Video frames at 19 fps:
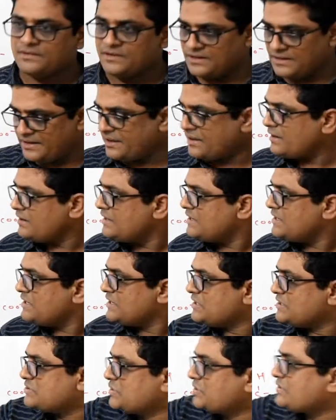
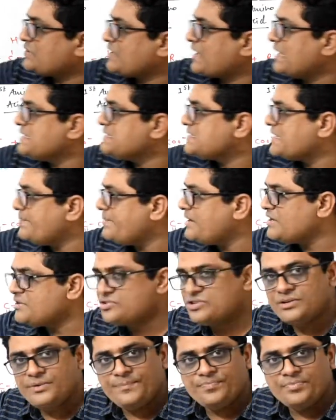Clear? So
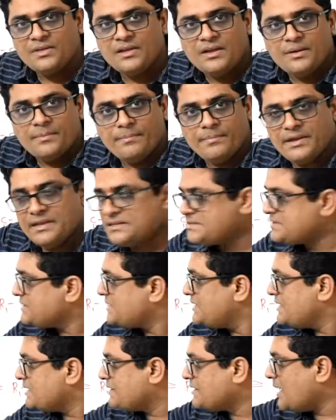transamination
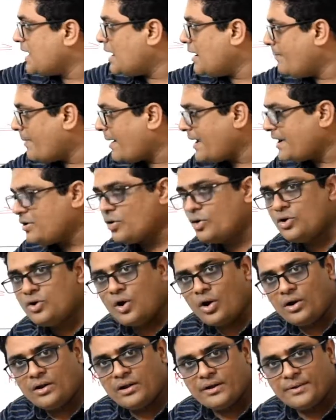means the amino
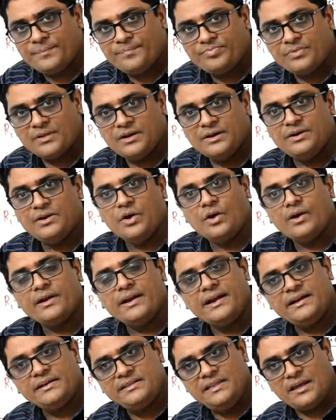donor
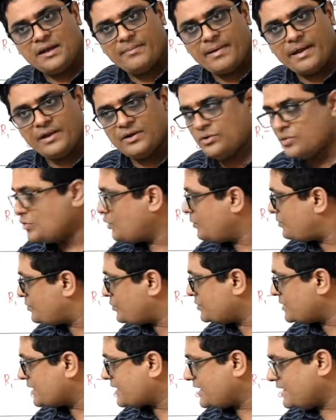donate the amino group
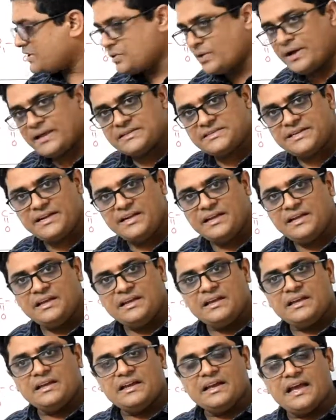to the keto acid
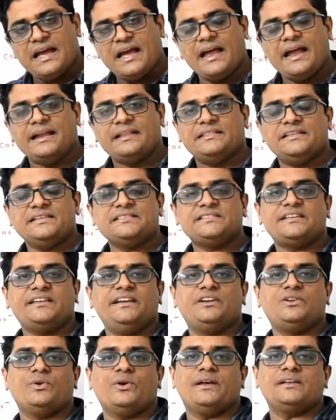and this
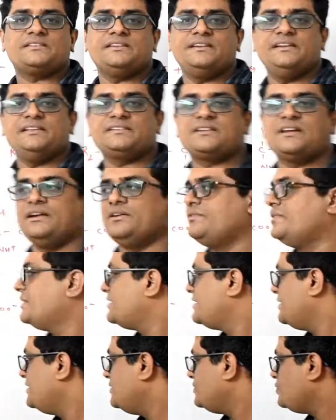keto acid is
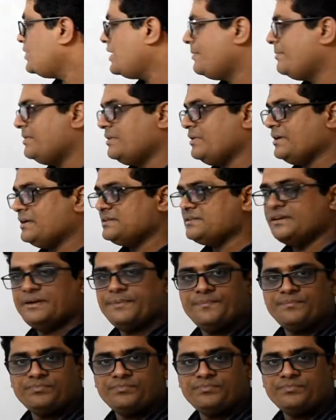converted into amino acid.